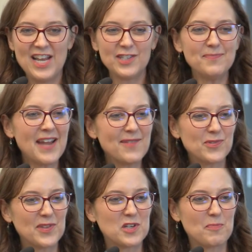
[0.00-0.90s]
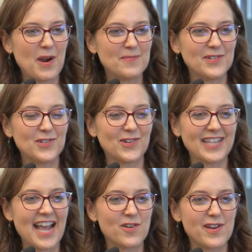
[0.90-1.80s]
Sometimes with department
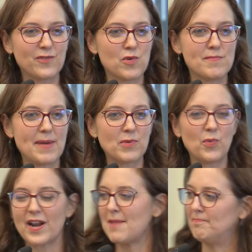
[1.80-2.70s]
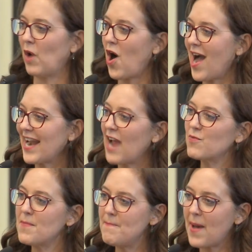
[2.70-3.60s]
stores, I don't even remember what I bought. I
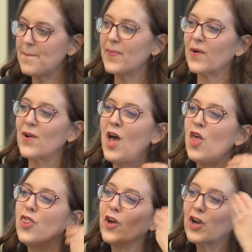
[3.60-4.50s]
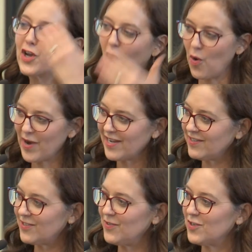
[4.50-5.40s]
remember the
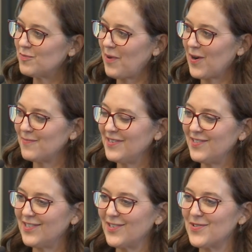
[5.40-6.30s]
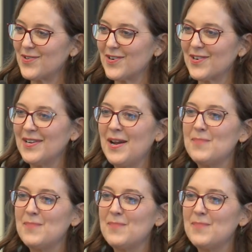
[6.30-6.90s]
going to the department store.